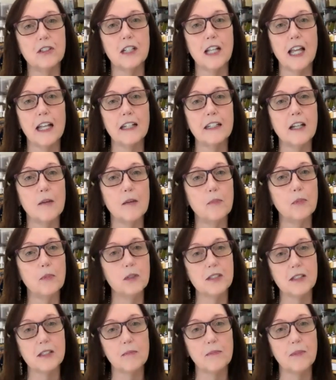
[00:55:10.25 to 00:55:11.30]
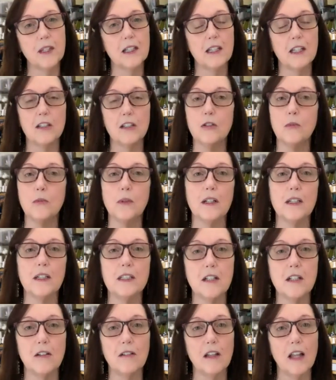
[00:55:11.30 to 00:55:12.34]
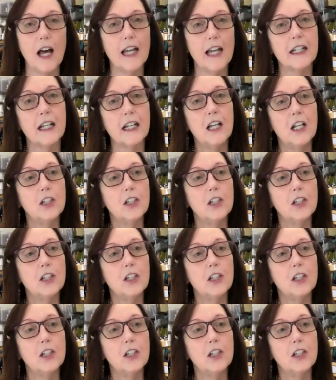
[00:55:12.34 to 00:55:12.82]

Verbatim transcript: end up with something that you really don't like,